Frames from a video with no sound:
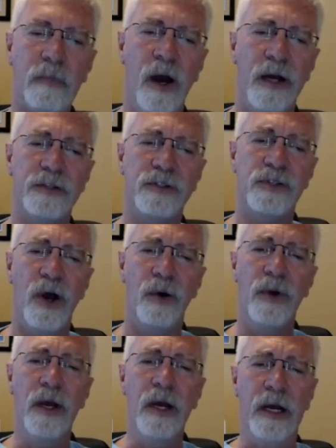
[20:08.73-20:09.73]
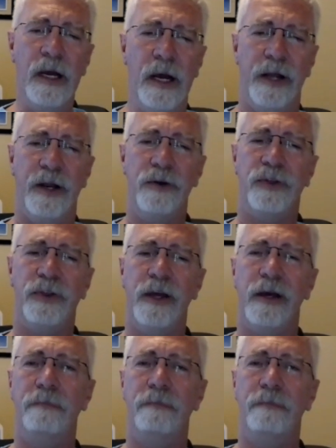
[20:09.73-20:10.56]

All right, so another thing